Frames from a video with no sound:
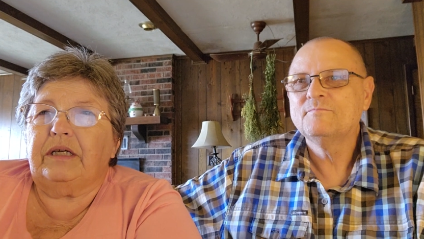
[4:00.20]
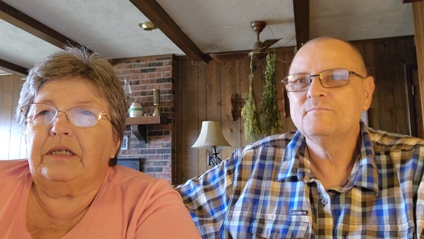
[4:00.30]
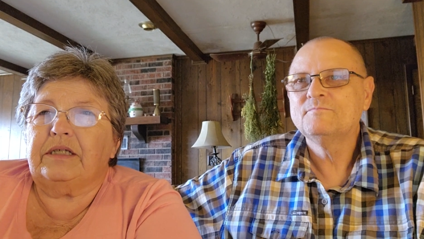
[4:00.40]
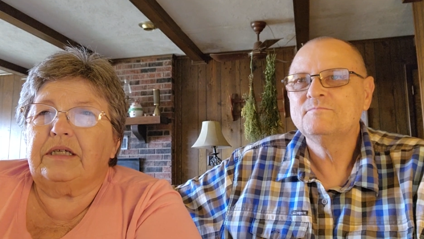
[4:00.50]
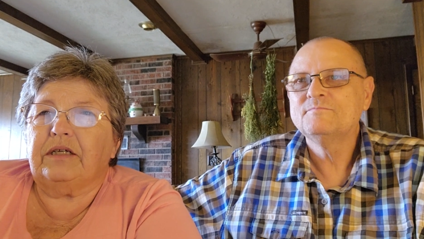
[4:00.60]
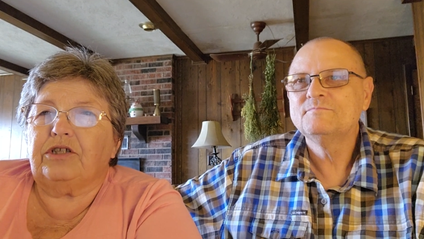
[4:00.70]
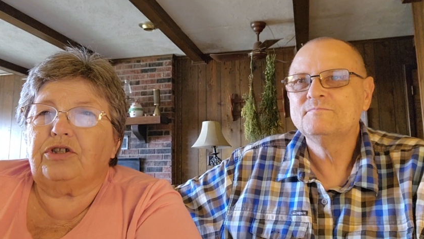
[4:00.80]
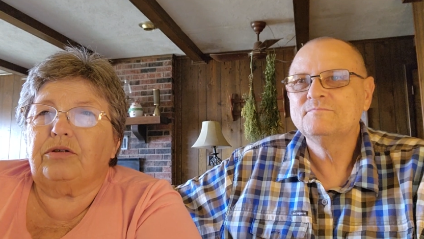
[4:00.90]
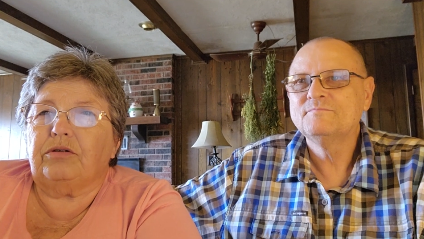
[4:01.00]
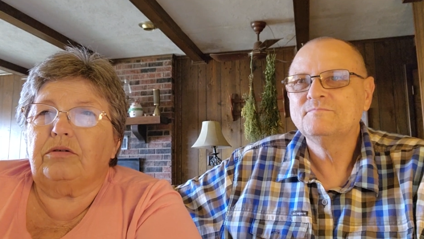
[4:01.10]
Speaker 1: is in
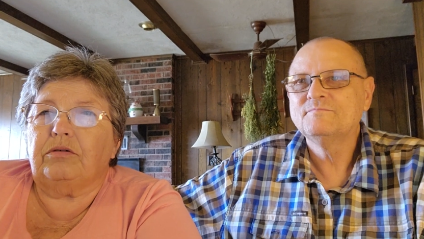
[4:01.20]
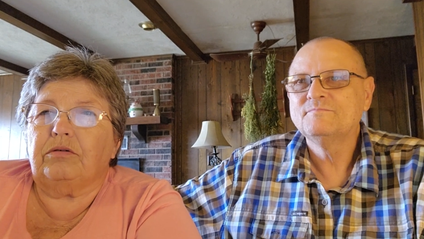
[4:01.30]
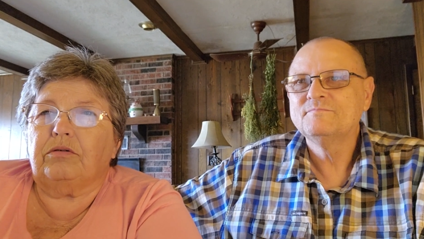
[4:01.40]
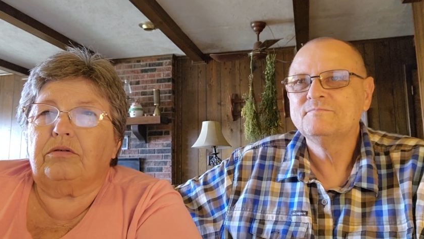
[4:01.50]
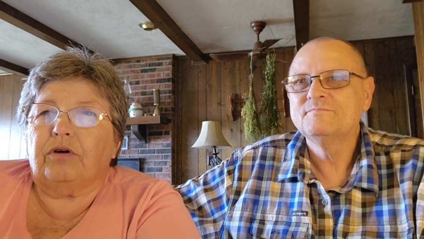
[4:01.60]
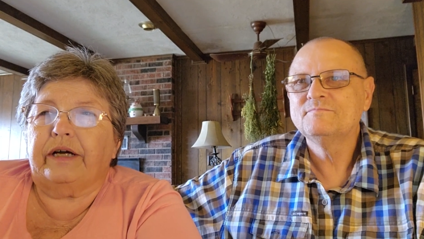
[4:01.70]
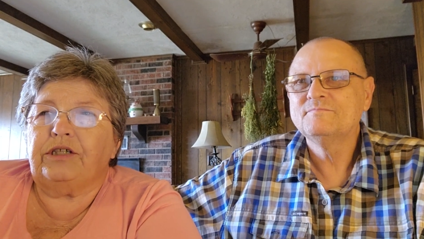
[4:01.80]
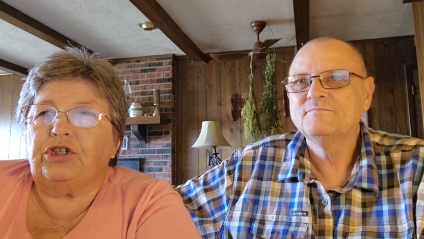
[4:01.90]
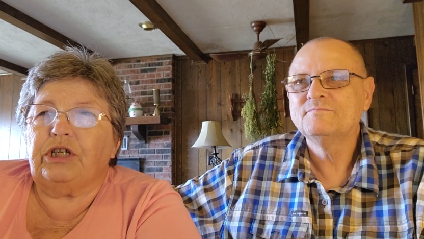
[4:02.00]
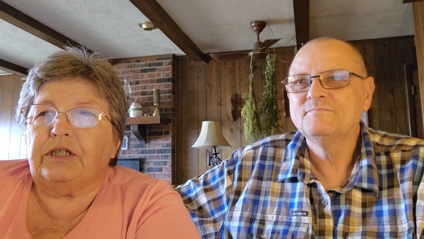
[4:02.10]

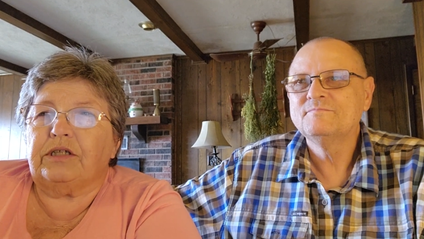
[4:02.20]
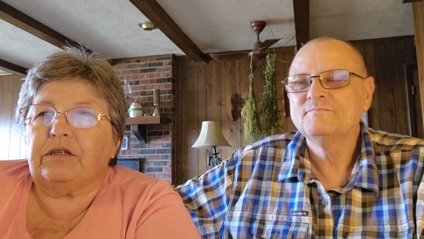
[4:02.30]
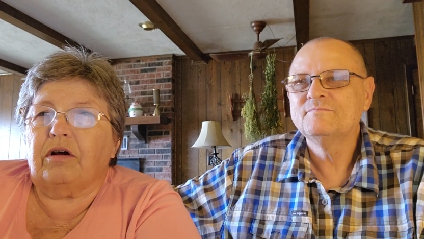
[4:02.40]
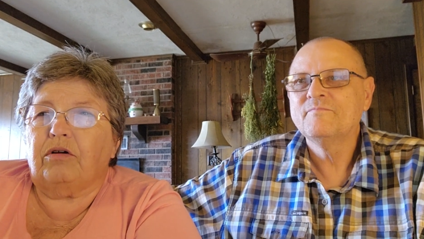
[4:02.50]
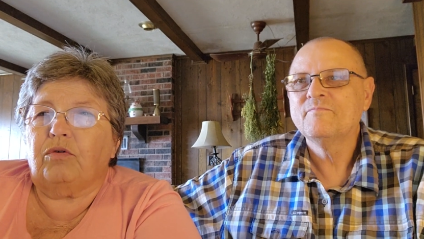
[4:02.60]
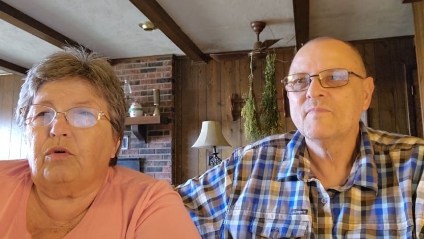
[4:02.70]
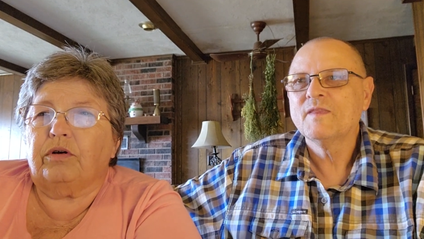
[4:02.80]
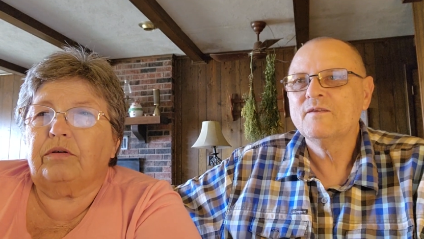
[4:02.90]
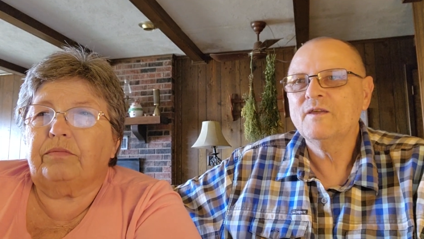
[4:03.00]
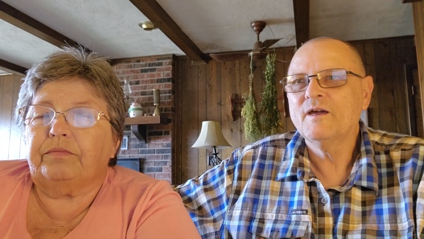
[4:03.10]
Christ Jesus our
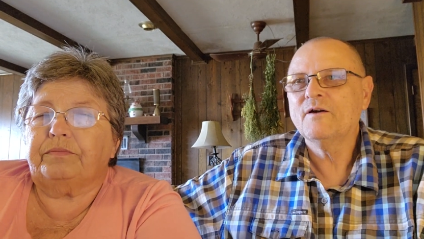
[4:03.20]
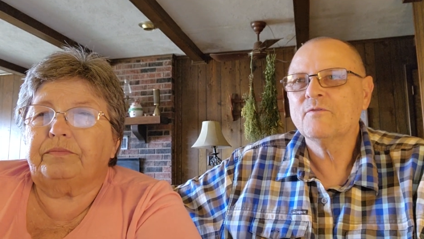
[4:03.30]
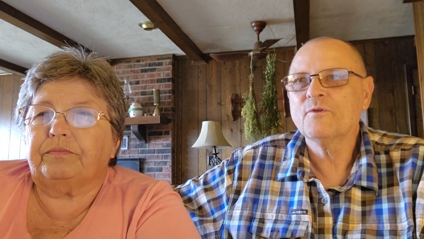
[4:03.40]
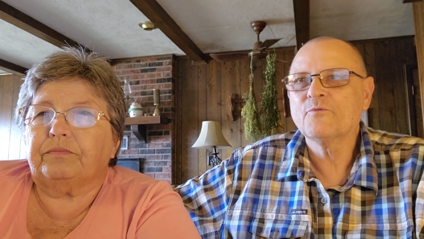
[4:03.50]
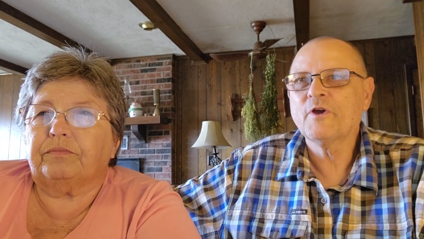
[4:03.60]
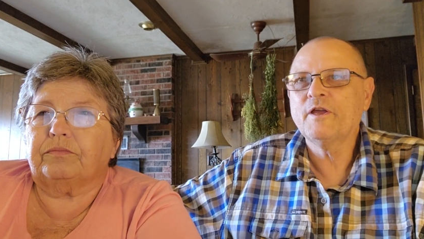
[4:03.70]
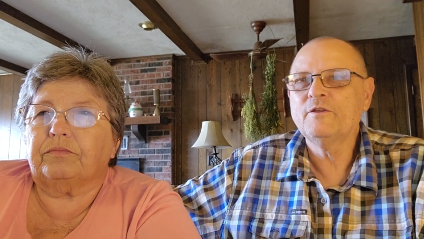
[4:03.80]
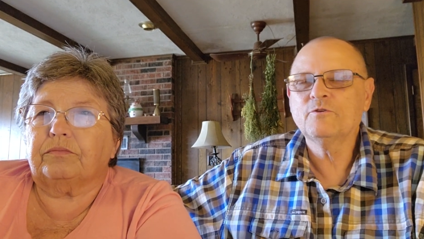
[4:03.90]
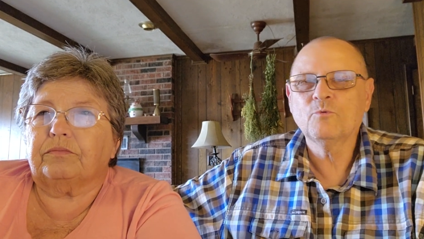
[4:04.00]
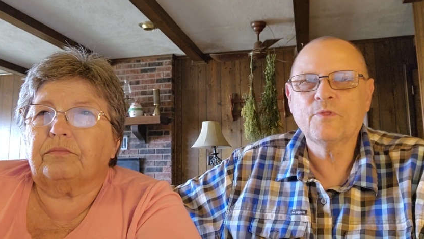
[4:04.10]
Lord. Yeah,
Speaker 2: the
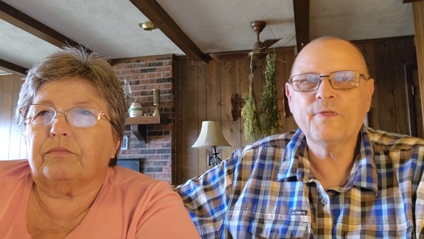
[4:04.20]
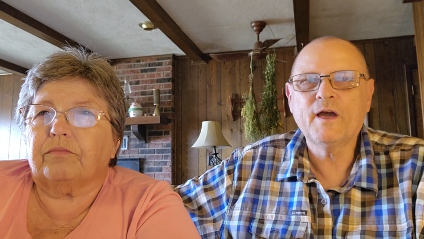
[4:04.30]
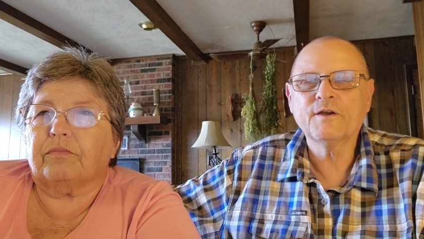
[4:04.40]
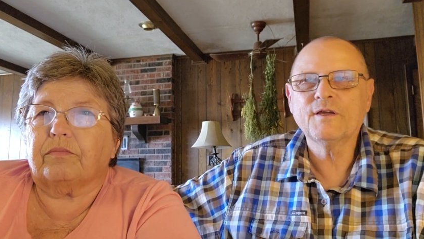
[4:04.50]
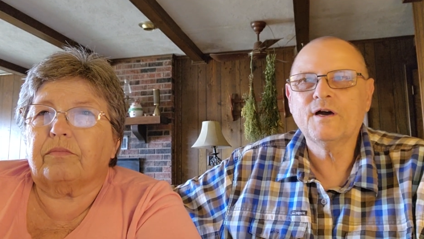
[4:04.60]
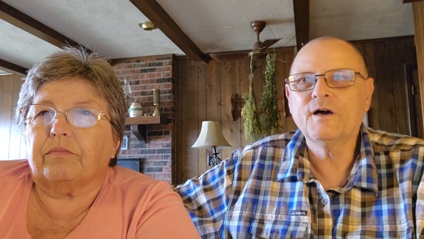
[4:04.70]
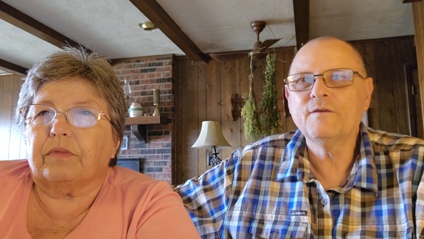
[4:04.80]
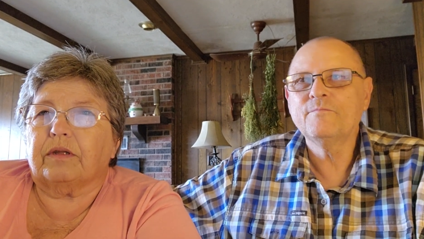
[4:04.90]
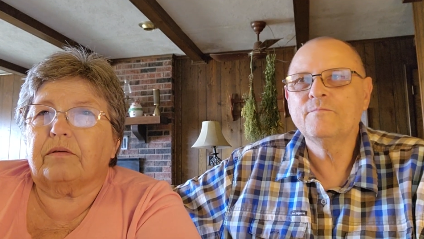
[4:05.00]
phrase without God